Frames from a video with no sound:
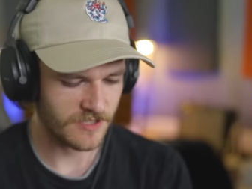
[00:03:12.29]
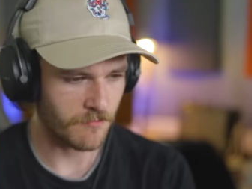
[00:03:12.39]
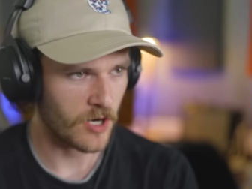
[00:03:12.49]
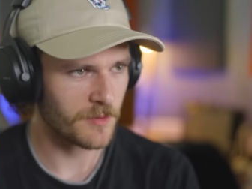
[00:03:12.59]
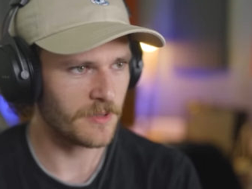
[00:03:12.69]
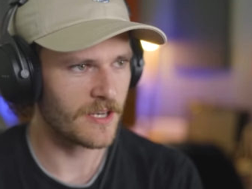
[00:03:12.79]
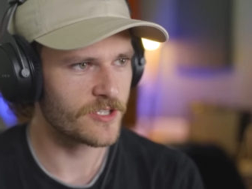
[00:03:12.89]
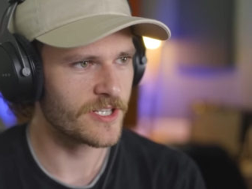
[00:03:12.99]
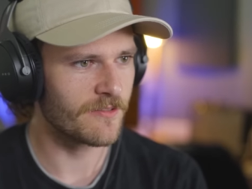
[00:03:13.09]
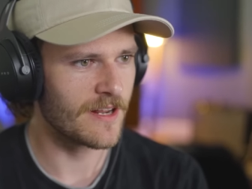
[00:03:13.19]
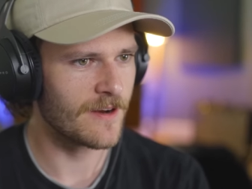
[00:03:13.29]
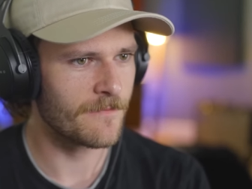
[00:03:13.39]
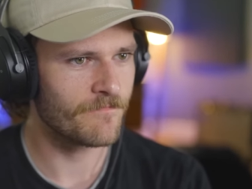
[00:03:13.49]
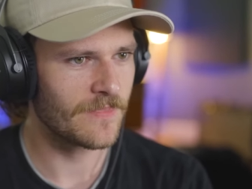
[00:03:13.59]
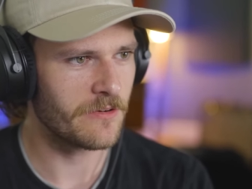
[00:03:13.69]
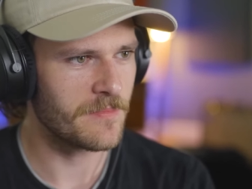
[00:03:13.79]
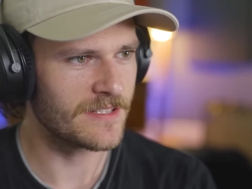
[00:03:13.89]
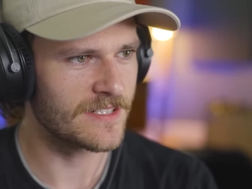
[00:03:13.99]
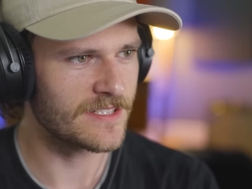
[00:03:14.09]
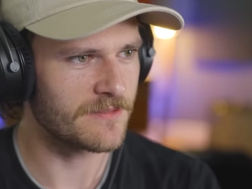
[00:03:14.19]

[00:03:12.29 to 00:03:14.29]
some Markiplier shit right here? Are we about to get